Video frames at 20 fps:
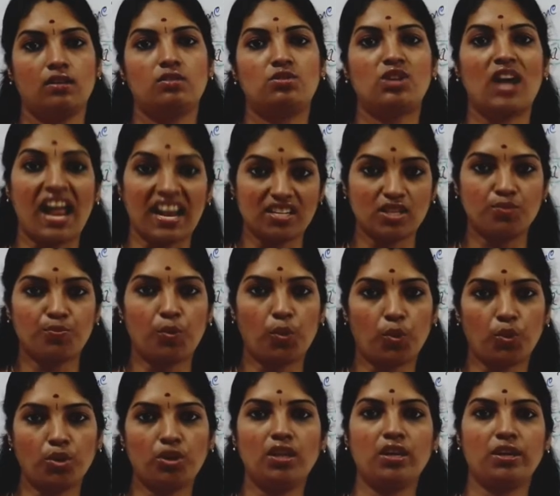
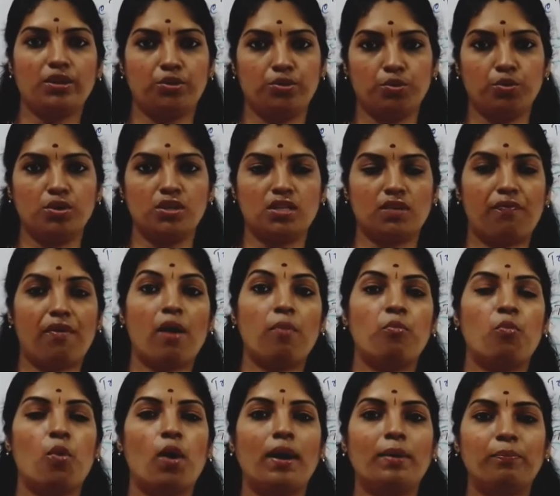transport the goods
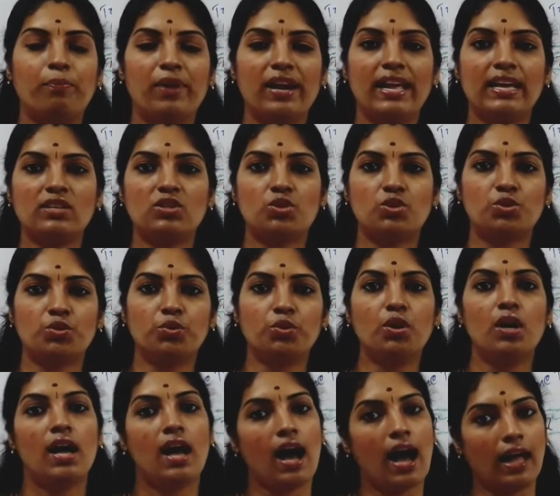from one place
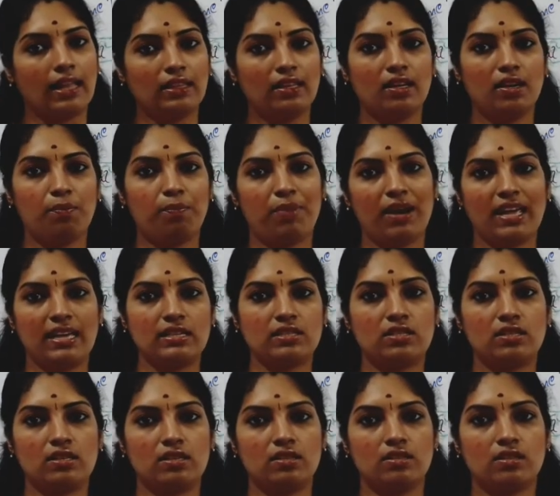to other
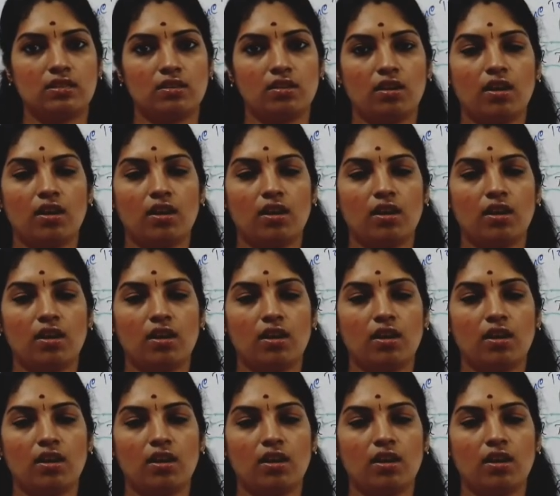places.